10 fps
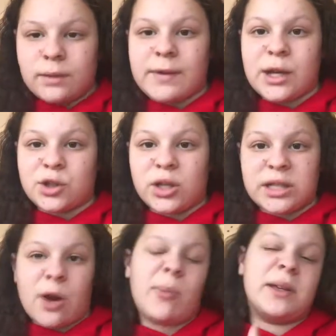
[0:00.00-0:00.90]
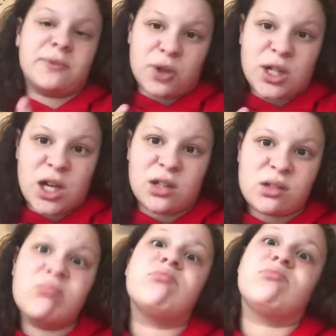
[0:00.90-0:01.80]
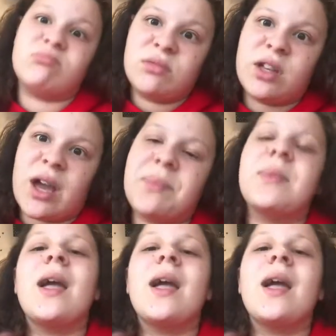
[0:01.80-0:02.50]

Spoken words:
Valentine's Day will be in 3 days. Yeah.